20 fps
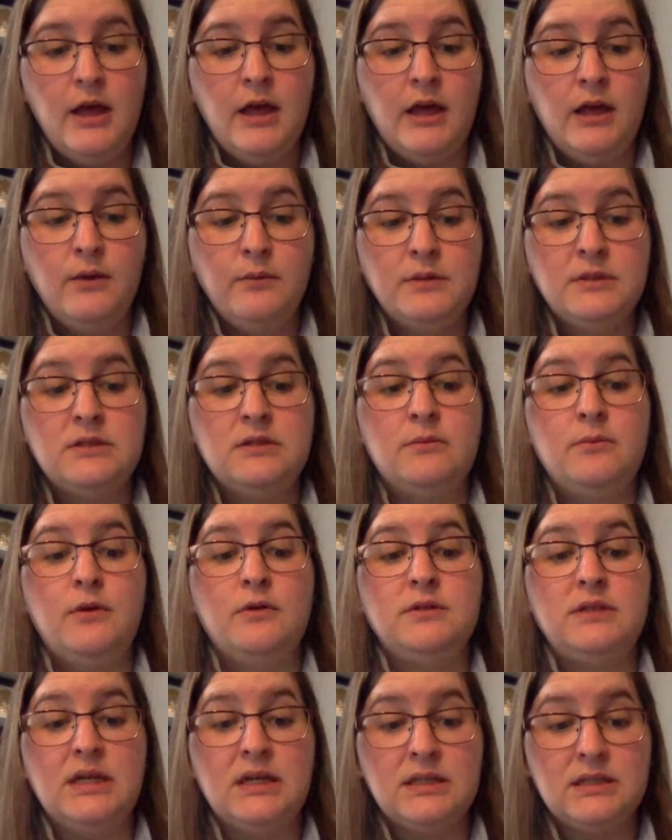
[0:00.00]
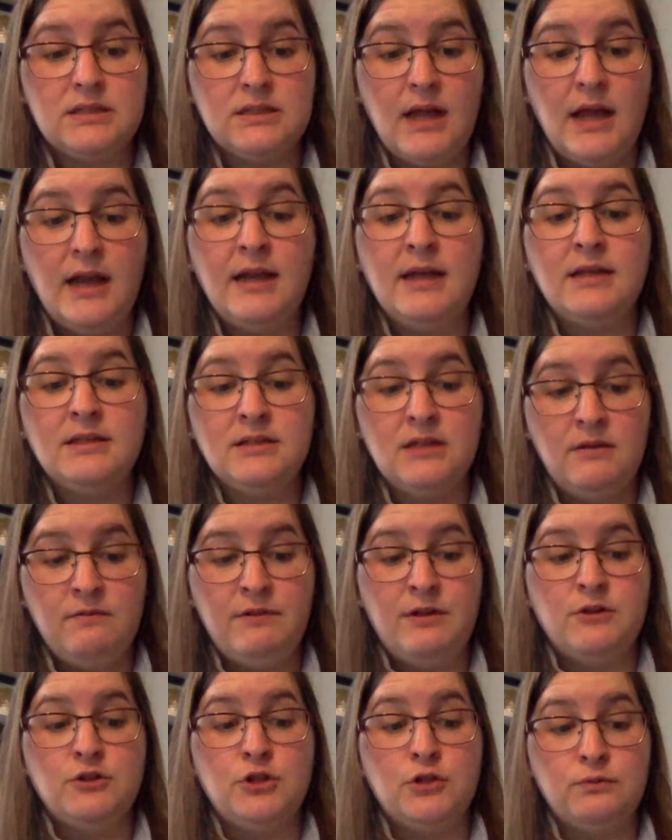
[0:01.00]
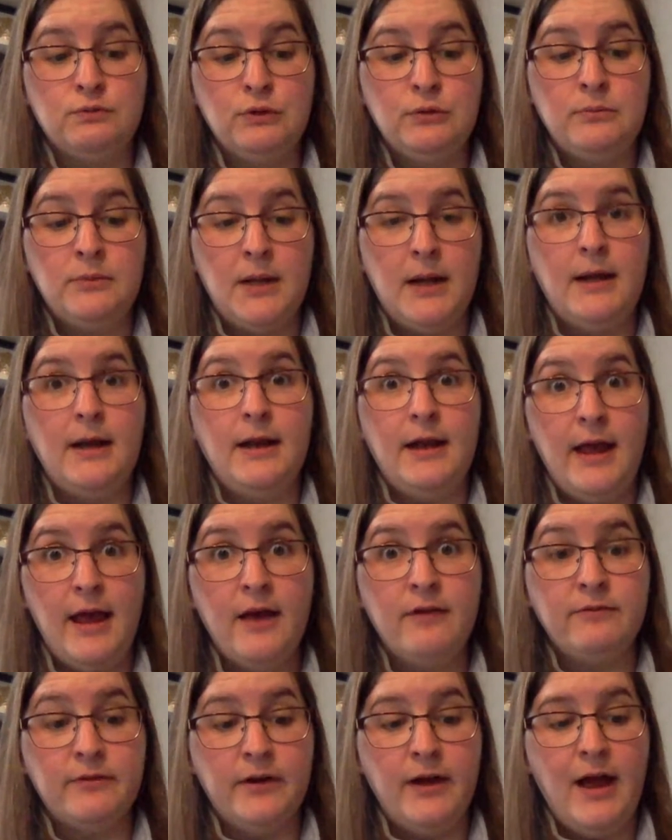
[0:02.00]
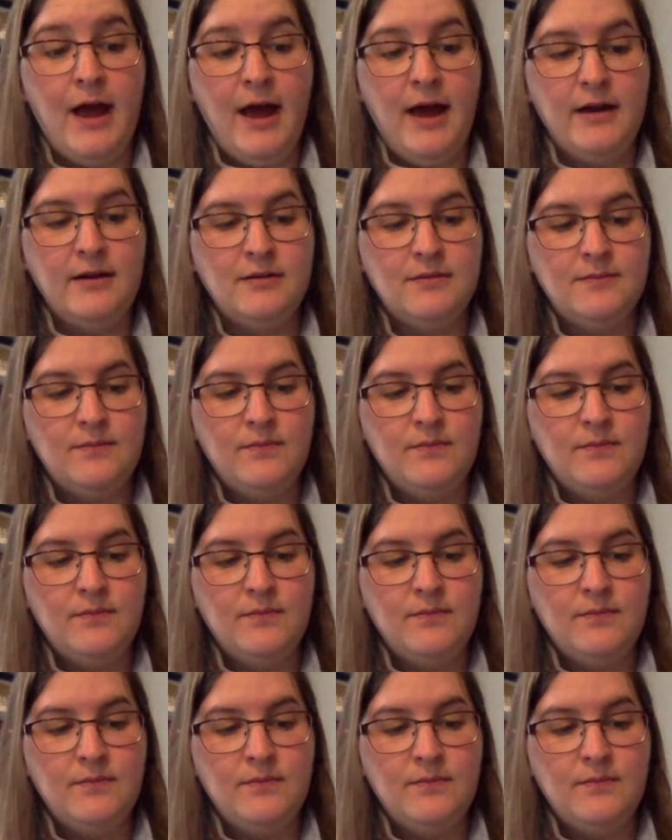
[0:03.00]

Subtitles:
It was the most excitingest adventure Room 9 had ever had.